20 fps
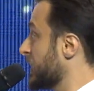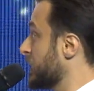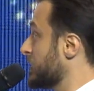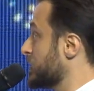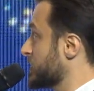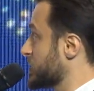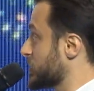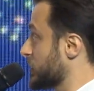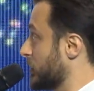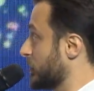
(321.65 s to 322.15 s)

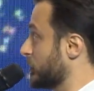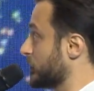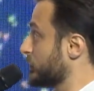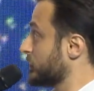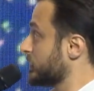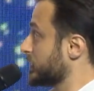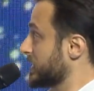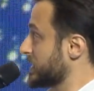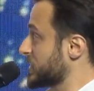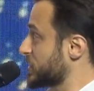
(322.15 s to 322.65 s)
so
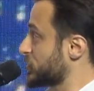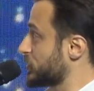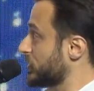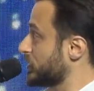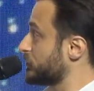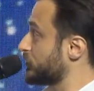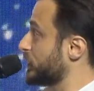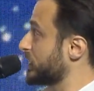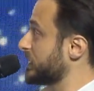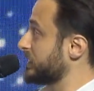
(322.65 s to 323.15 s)
let's
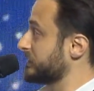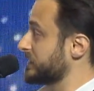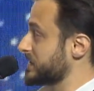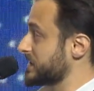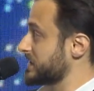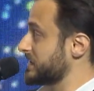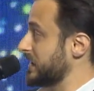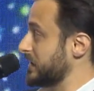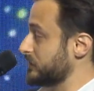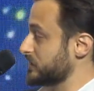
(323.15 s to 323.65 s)
start breaking
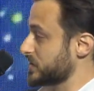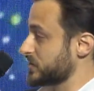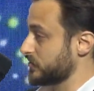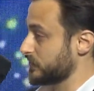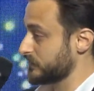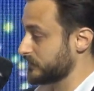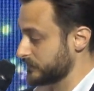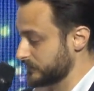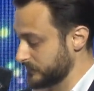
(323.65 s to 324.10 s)
this down. So